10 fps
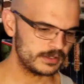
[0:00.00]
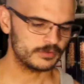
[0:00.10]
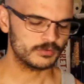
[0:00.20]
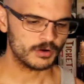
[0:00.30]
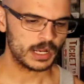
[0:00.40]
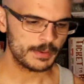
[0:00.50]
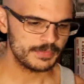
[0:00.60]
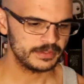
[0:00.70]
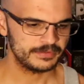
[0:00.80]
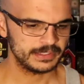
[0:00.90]
describe
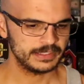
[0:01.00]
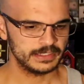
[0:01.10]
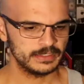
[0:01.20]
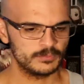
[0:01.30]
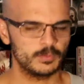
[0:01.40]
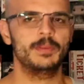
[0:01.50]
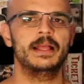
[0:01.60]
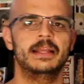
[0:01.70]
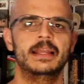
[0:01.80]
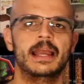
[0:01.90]
this is we're
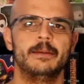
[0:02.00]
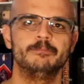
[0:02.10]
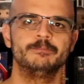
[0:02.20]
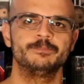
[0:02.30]
playing a game.